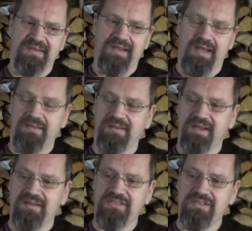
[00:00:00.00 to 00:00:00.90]

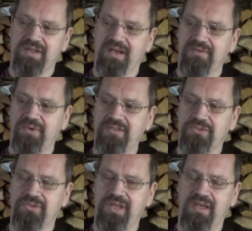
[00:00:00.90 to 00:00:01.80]
I read
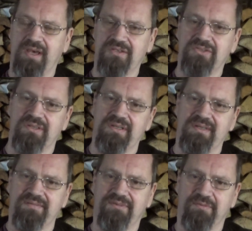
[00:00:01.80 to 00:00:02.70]
today,
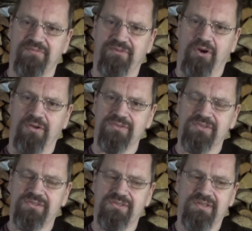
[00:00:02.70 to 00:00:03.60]
actually, from
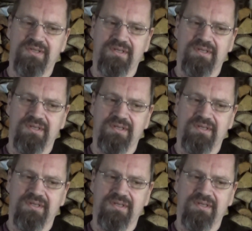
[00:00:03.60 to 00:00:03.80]
France,